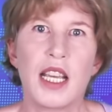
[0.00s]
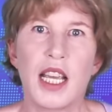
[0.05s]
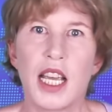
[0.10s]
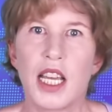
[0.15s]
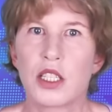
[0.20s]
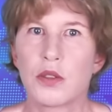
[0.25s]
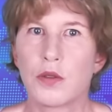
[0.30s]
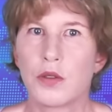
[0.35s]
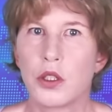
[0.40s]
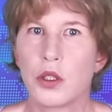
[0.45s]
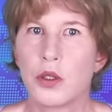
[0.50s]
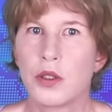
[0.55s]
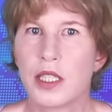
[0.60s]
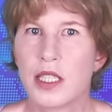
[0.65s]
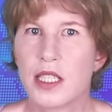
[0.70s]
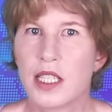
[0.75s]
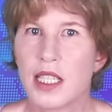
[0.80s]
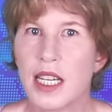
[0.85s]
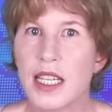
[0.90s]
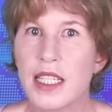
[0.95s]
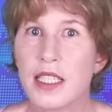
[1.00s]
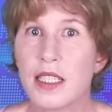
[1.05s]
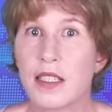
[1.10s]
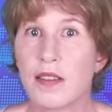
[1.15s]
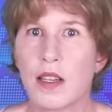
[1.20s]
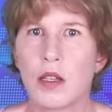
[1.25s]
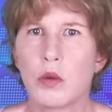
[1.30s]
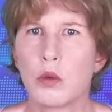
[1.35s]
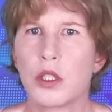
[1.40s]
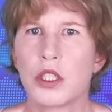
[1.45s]
And a few years later,
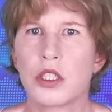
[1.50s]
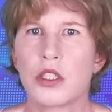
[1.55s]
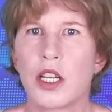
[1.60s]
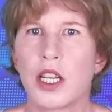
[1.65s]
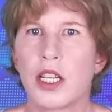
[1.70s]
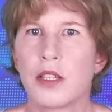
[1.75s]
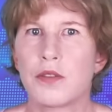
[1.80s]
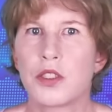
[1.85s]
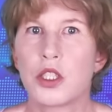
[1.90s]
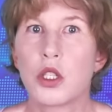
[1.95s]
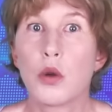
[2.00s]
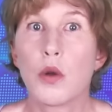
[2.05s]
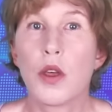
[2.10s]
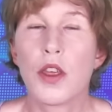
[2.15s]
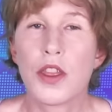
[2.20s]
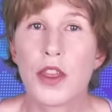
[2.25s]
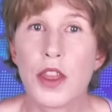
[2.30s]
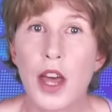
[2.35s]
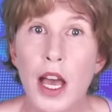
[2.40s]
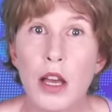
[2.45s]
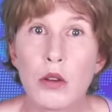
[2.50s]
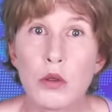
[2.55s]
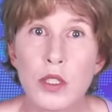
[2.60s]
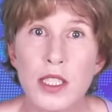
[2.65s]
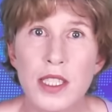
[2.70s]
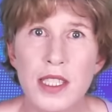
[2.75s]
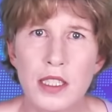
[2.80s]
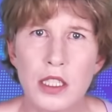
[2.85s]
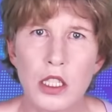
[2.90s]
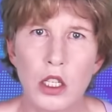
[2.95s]
they want to have
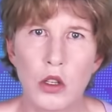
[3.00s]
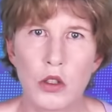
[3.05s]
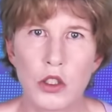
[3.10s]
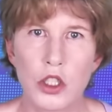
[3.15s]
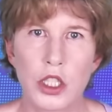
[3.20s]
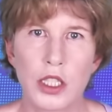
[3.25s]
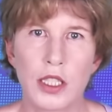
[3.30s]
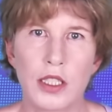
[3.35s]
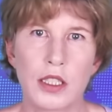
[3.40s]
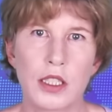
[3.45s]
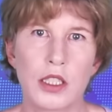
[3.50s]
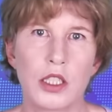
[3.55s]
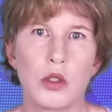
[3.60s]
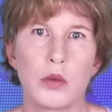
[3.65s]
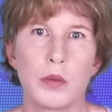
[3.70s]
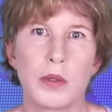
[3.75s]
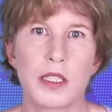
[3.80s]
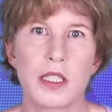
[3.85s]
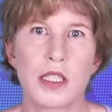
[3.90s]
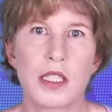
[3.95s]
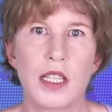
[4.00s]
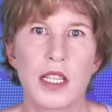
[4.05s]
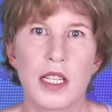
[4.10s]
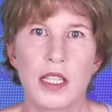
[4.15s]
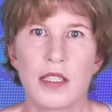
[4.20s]
2,000 logical qubits.